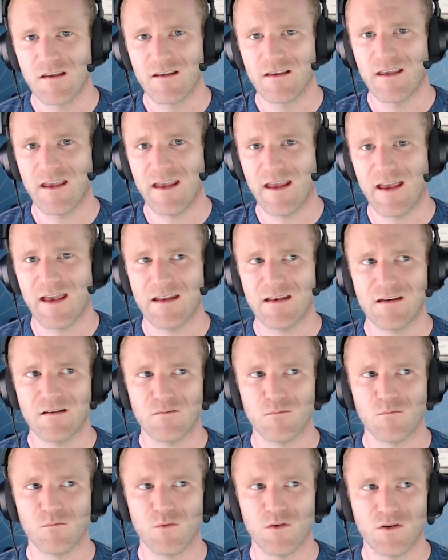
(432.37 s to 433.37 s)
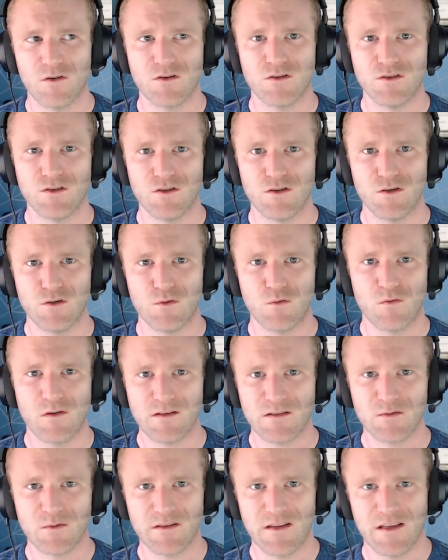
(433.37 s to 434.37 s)
can and will do
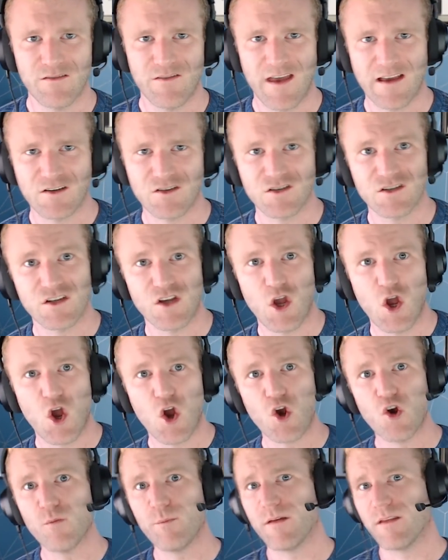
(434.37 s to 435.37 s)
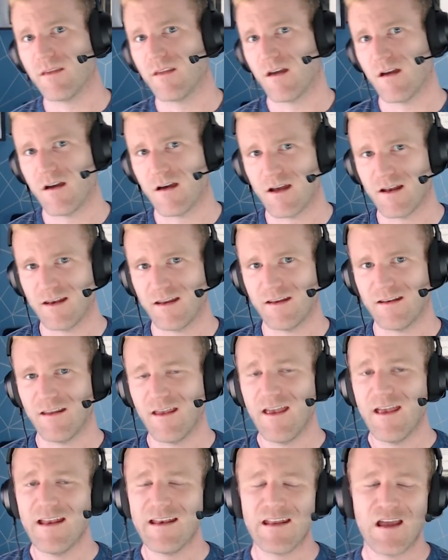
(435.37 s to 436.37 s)
once when they've actually opened the audit.
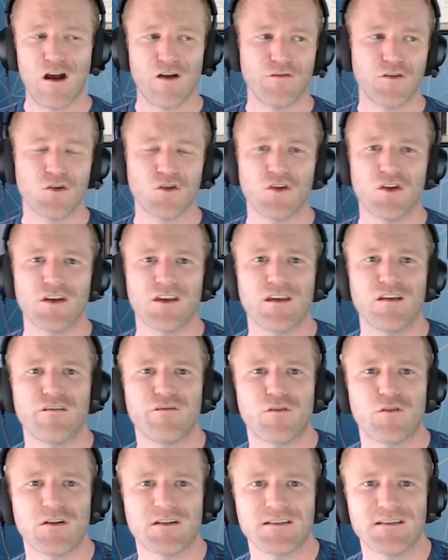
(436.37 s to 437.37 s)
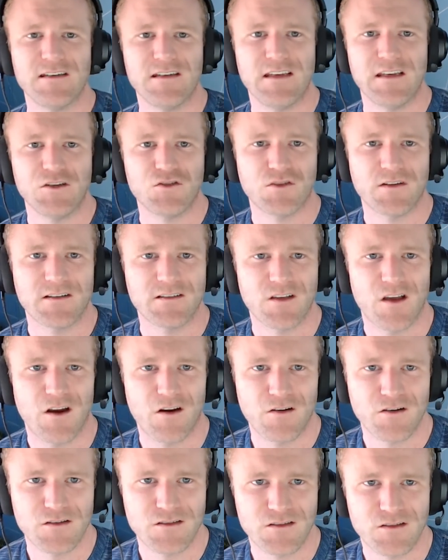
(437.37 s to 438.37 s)
Now, if you're looking for sneaky tricks
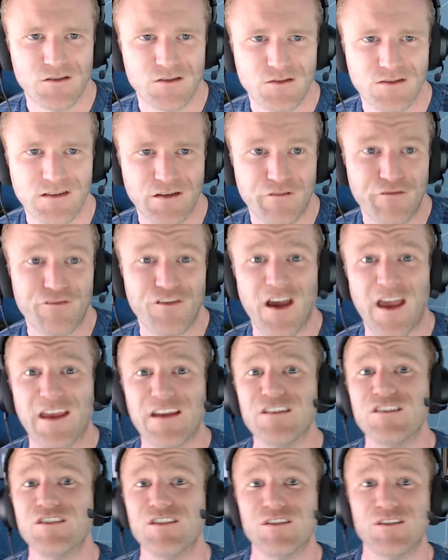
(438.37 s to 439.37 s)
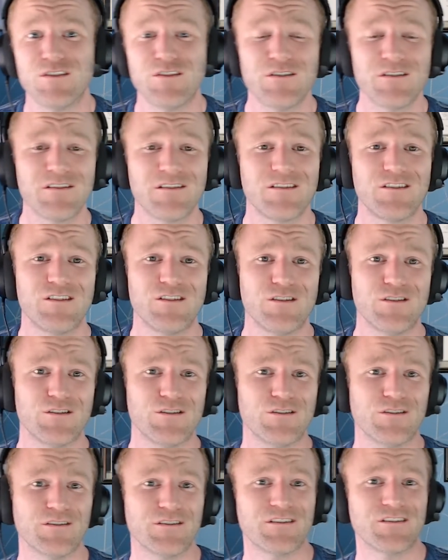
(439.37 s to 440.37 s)
auditors use to find you
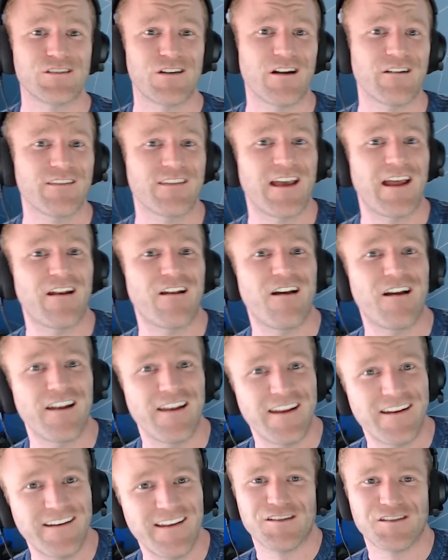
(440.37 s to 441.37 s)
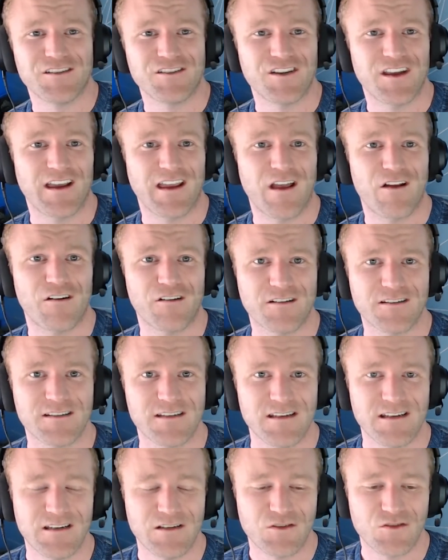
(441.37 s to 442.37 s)
to start that audit, you should check out our
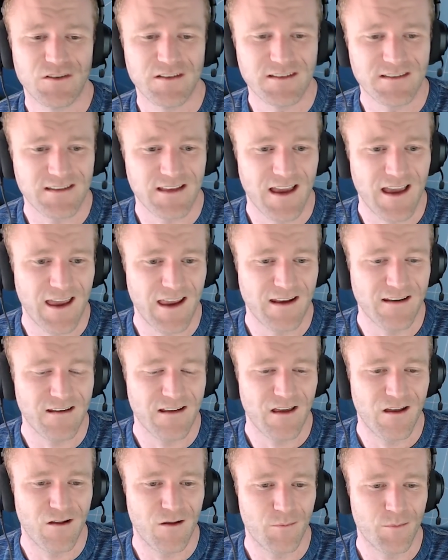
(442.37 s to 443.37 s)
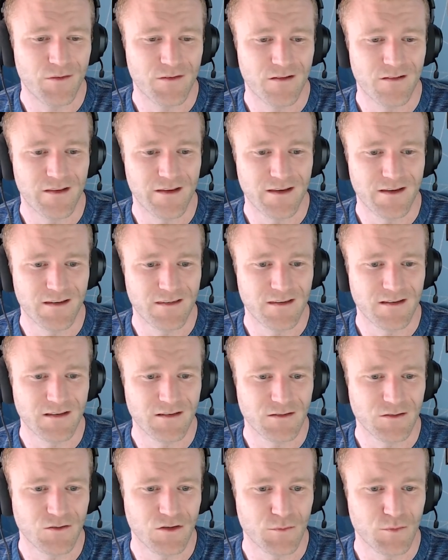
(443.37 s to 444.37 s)
Sneaky Tricks guide. I'll put the link in the
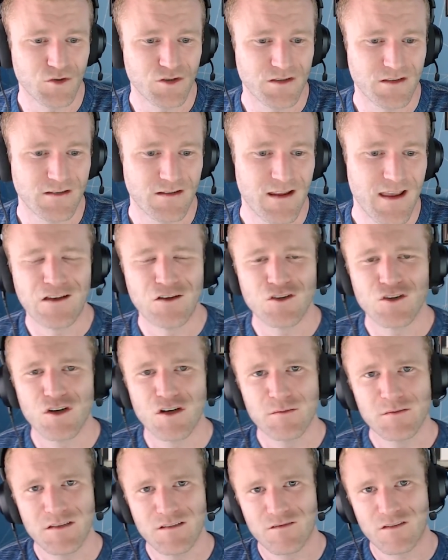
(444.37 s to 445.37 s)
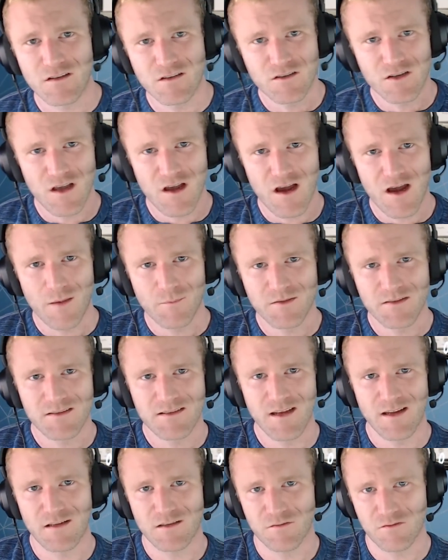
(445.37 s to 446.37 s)
description. In terms of the top
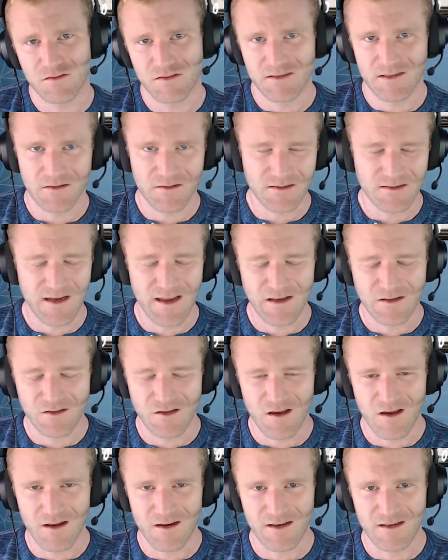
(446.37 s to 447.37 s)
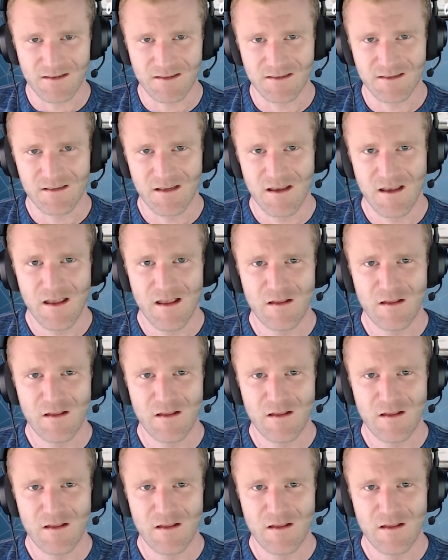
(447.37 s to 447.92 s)
states for sales tax audits,